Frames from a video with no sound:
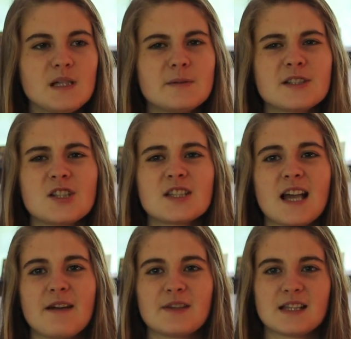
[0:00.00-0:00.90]
It's just
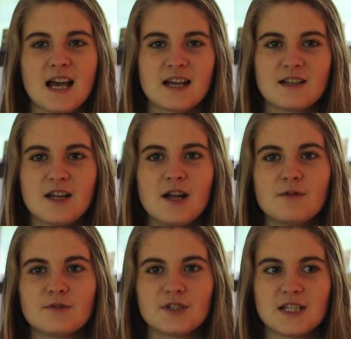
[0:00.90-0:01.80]
having that
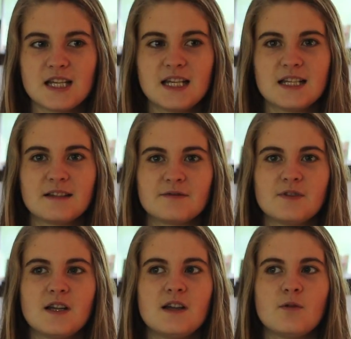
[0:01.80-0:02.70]
routine of
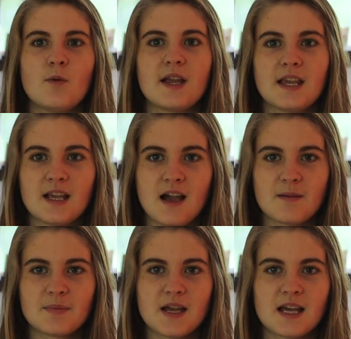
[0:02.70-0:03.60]
waking
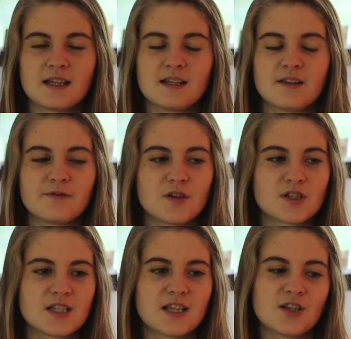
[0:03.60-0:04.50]
up, and the
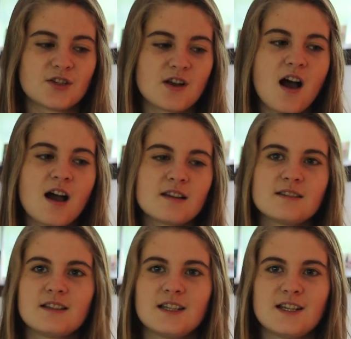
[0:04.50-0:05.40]
first thing you're not
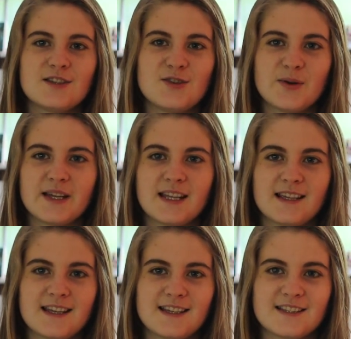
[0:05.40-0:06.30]

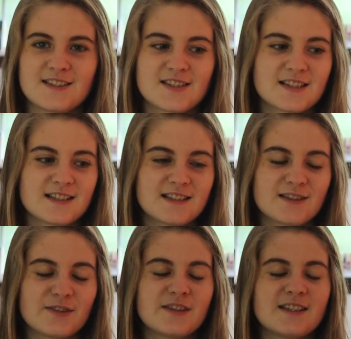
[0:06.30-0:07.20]
doing is
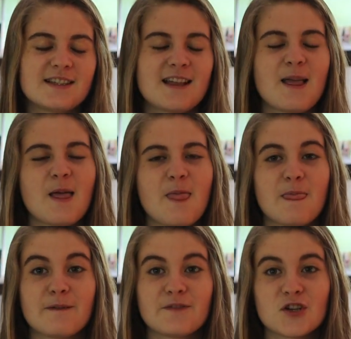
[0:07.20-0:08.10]

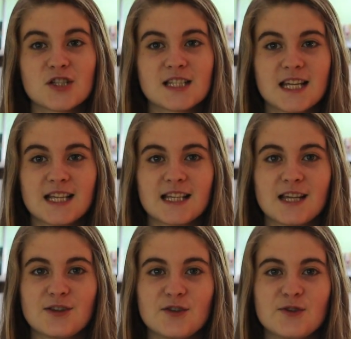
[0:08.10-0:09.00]
the first thing
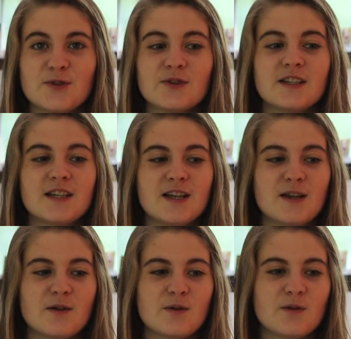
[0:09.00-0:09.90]
that you
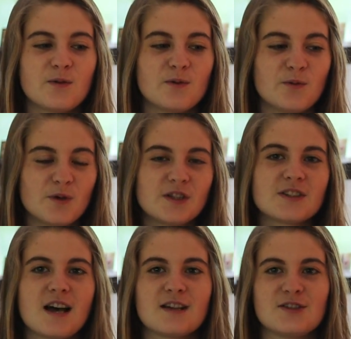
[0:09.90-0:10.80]
will
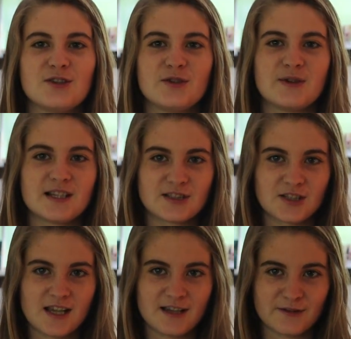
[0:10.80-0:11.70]
not do is
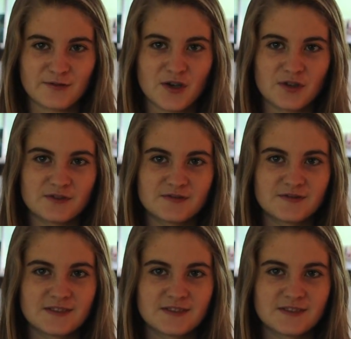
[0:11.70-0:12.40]
look at your phone.